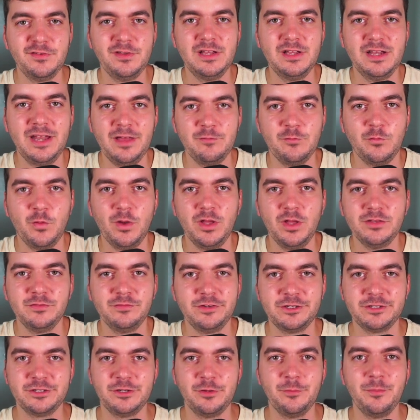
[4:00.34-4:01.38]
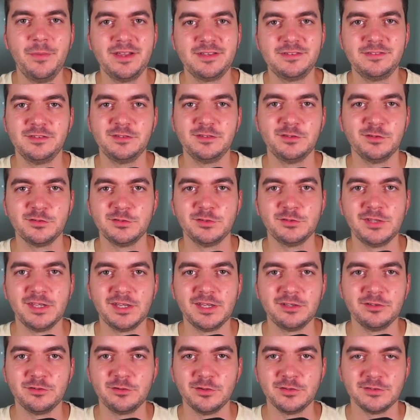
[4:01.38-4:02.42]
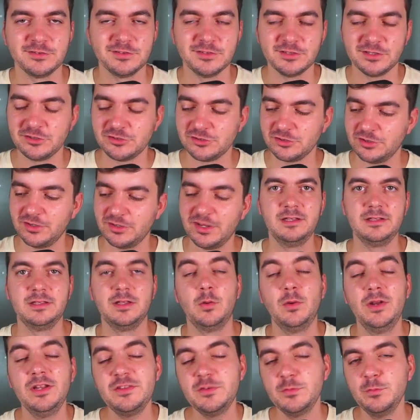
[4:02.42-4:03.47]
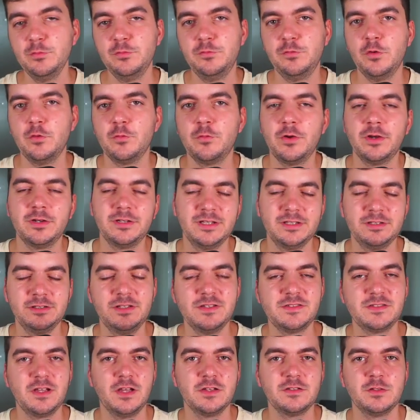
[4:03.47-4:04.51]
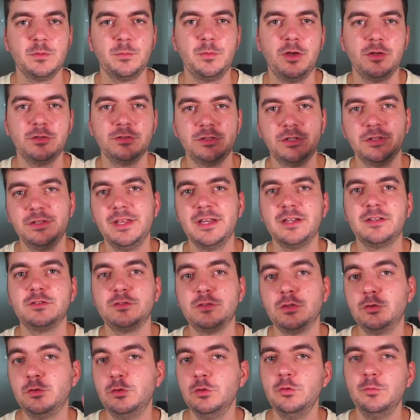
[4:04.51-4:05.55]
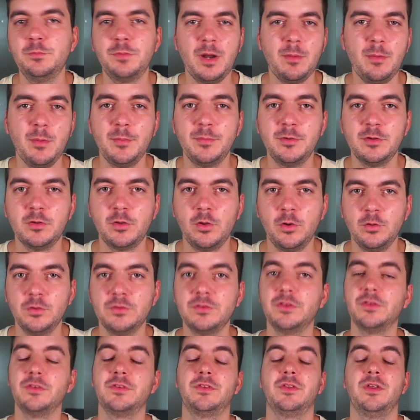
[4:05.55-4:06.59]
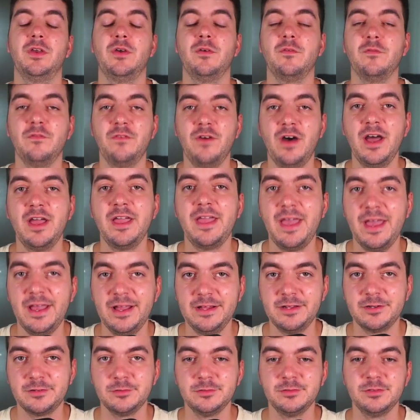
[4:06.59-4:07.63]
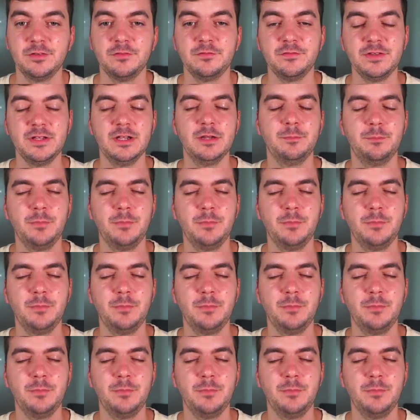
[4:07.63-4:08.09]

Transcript: we'll have one where the max is also taken into consideration. Now let's move forward and discuss about the next two probable causes why Elrond will